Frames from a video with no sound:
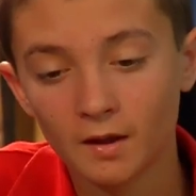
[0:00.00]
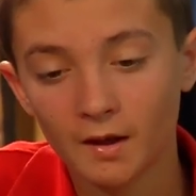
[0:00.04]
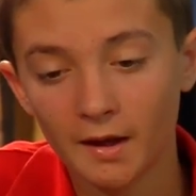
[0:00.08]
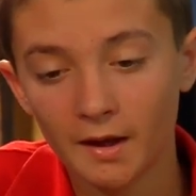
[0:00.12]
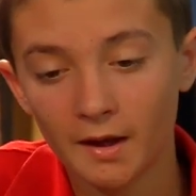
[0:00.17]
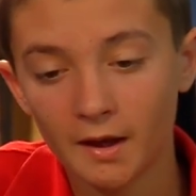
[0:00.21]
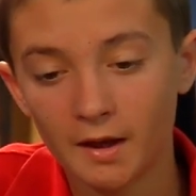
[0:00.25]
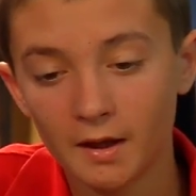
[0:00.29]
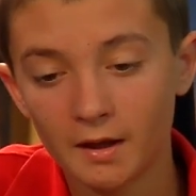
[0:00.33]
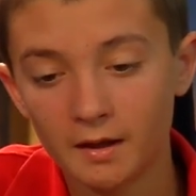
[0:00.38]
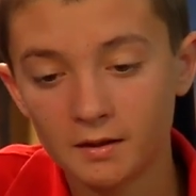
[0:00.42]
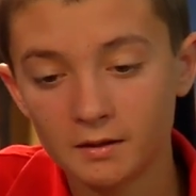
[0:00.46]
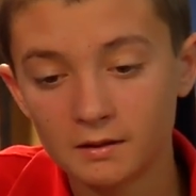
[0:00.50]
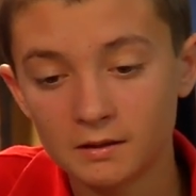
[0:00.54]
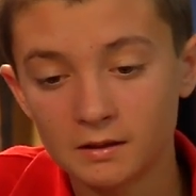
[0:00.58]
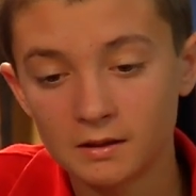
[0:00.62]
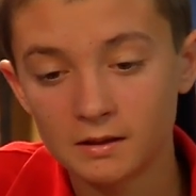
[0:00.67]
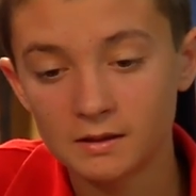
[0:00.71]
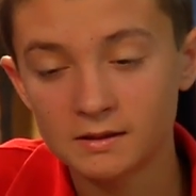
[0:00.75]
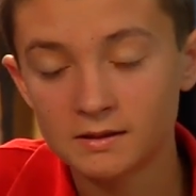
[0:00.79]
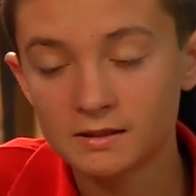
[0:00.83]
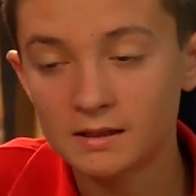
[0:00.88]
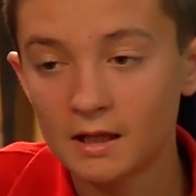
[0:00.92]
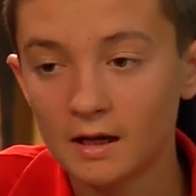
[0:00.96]
and
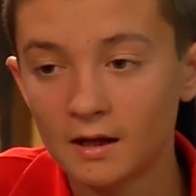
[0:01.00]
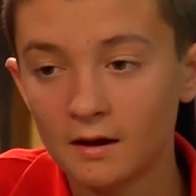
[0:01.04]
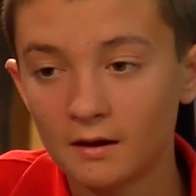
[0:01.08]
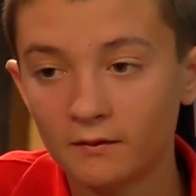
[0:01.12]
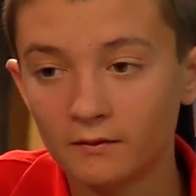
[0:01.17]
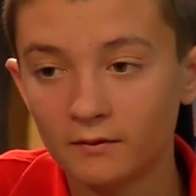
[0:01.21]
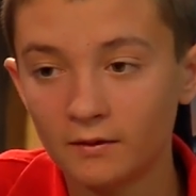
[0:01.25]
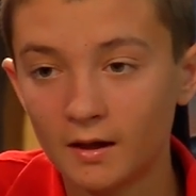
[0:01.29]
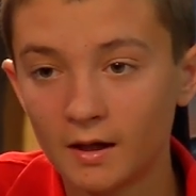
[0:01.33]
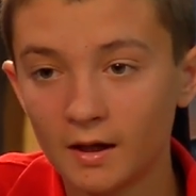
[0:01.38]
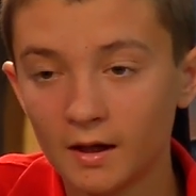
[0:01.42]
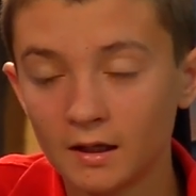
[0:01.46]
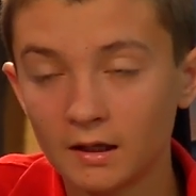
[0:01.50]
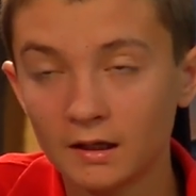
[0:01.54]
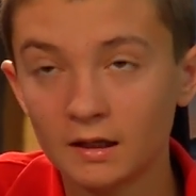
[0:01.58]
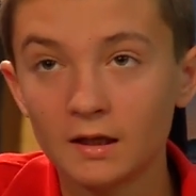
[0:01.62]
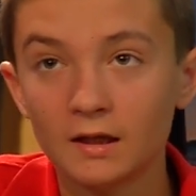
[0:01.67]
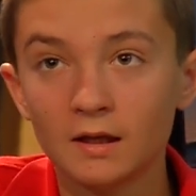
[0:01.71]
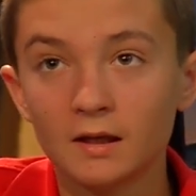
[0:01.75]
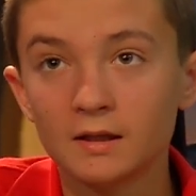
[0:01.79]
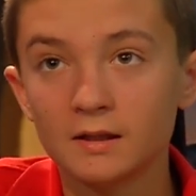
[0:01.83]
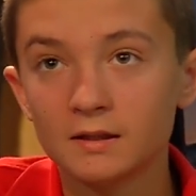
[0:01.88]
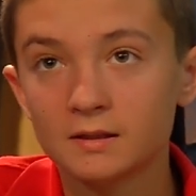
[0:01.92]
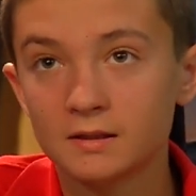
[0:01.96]
instead of like
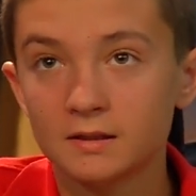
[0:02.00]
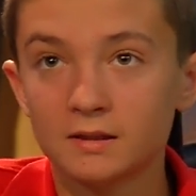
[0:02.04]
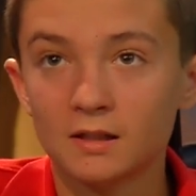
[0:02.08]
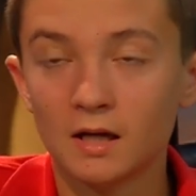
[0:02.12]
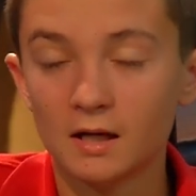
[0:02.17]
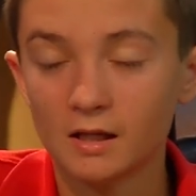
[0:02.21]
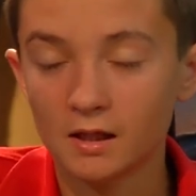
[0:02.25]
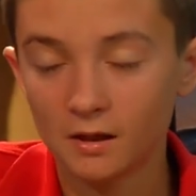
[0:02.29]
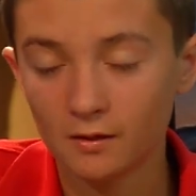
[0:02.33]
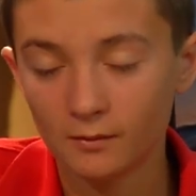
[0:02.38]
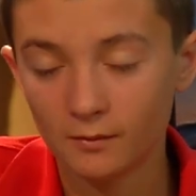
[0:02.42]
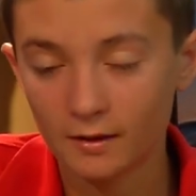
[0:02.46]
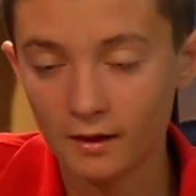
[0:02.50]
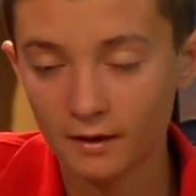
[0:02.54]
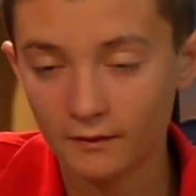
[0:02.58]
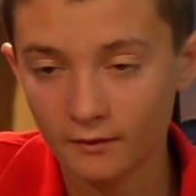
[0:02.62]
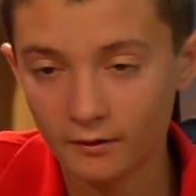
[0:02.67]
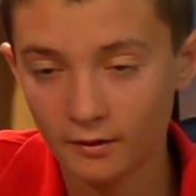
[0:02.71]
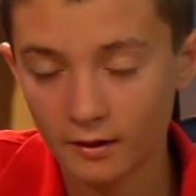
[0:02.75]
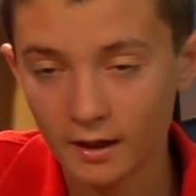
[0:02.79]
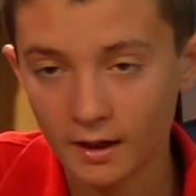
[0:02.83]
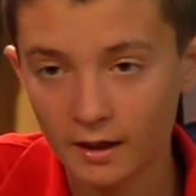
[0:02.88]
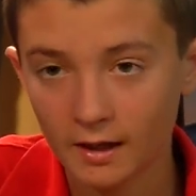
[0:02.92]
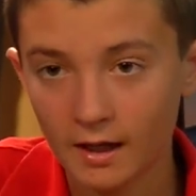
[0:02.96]
studying
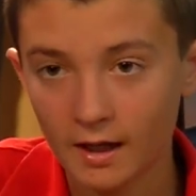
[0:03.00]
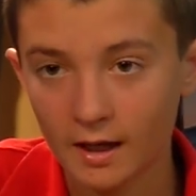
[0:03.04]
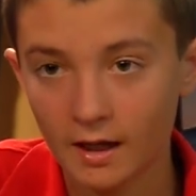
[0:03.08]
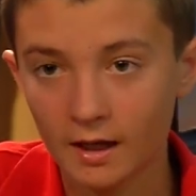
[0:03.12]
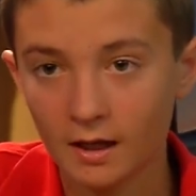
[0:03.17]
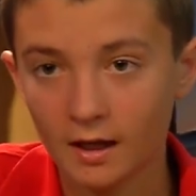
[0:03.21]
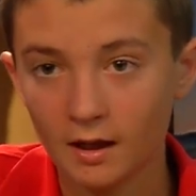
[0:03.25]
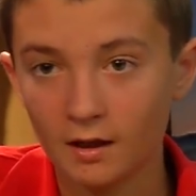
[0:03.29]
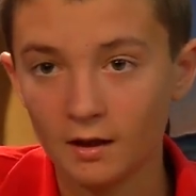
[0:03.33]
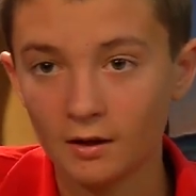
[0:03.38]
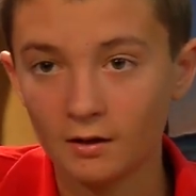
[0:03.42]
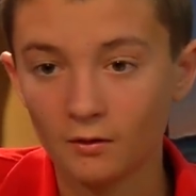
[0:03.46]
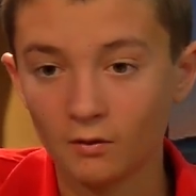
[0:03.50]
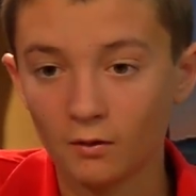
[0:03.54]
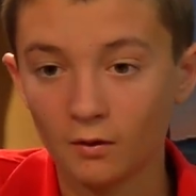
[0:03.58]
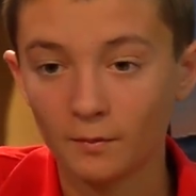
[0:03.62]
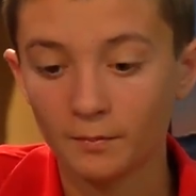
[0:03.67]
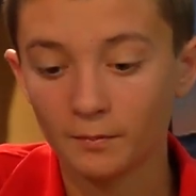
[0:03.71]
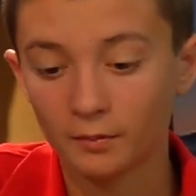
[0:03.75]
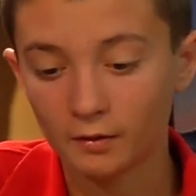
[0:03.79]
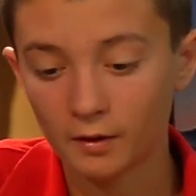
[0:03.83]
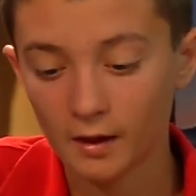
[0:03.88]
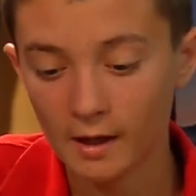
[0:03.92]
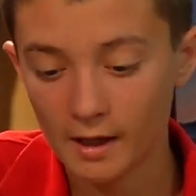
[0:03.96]
whenever I can or
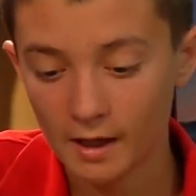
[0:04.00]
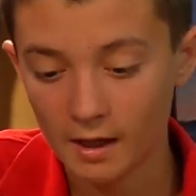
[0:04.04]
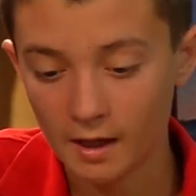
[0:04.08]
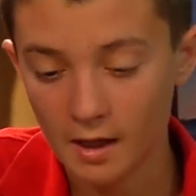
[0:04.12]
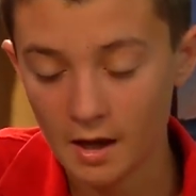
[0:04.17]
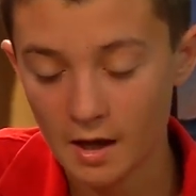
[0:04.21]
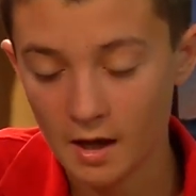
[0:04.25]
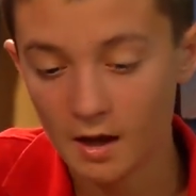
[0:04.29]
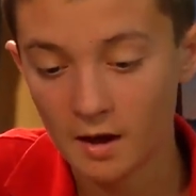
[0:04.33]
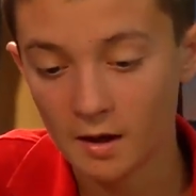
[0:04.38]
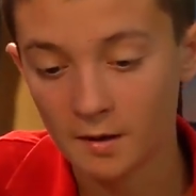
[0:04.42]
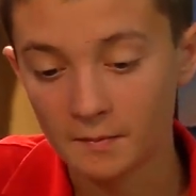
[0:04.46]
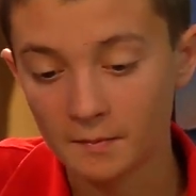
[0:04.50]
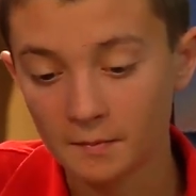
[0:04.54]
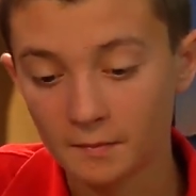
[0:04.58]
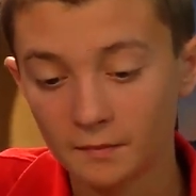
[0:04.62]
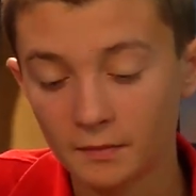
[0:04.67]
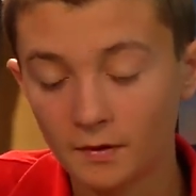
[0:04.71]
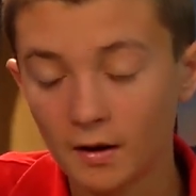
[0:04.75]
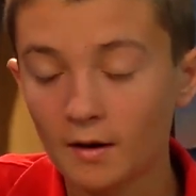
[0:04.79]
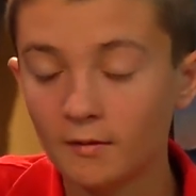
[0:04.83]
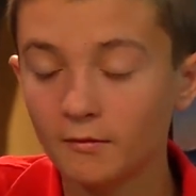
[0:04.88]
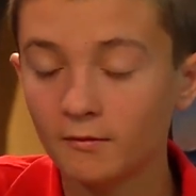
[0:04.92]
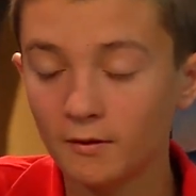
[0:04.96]
praying, I'm
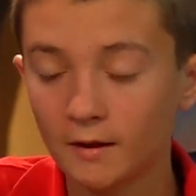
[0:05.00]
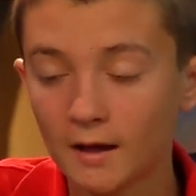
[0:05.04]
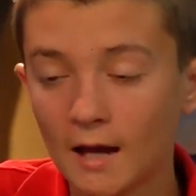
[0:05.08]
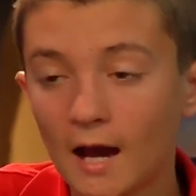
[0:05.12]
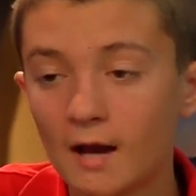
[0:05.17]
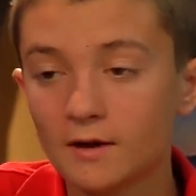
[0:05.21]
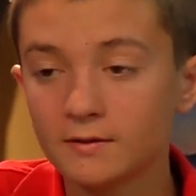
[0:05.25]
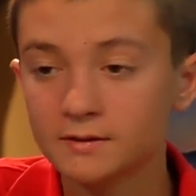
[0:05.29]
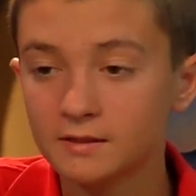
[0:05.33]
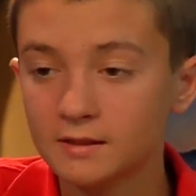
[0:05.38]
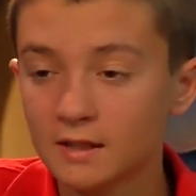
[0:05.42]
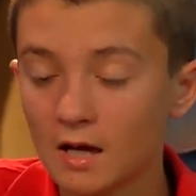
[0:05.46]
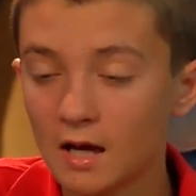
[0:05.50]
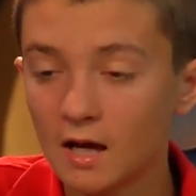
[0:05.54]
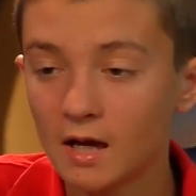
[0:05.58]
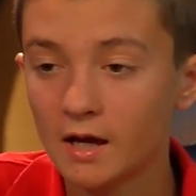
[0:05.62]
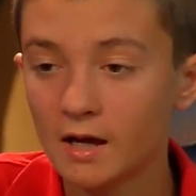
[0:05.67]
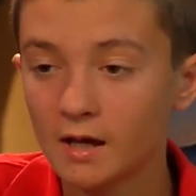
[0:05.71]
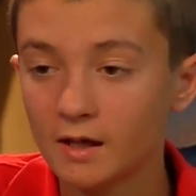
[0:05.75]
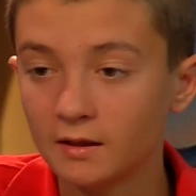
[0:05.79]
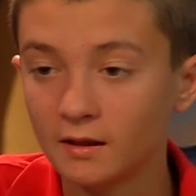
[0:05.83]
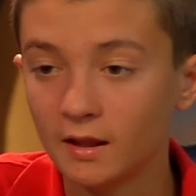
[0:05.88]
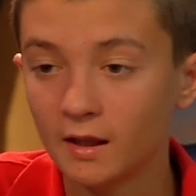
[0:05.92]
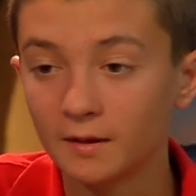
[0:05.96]
probably
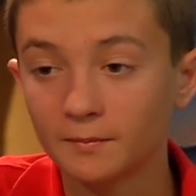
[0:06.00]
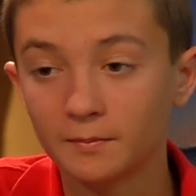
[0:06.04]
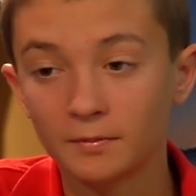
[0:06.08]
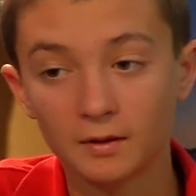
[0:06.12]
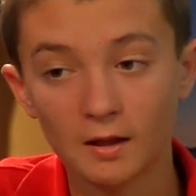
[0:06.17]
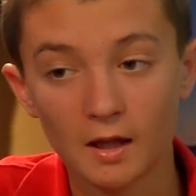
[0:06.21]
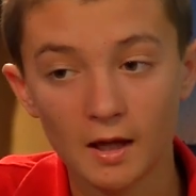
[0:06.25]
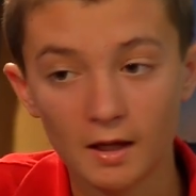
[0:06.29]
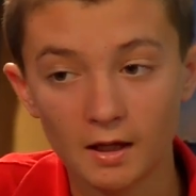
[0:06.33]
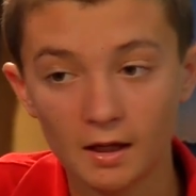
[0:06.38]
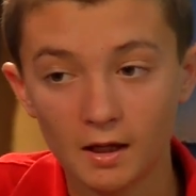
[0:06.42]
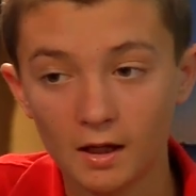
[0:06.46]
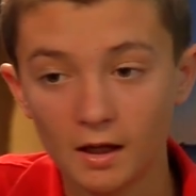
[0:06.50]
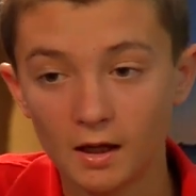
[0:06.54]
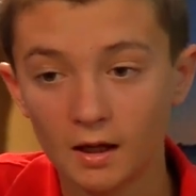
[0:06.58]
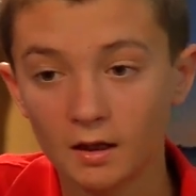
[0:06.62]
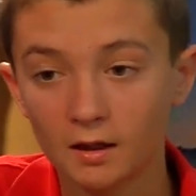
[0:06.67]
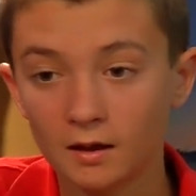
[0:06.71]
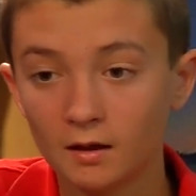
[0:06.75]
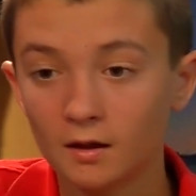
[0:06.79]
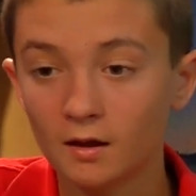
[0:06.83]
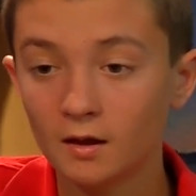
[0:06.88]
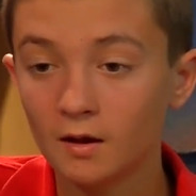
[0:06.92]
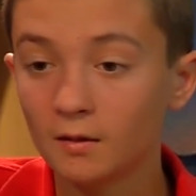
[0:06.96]
outside like
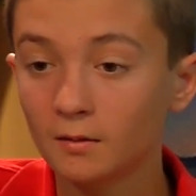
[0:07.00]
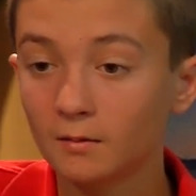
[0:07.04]
playing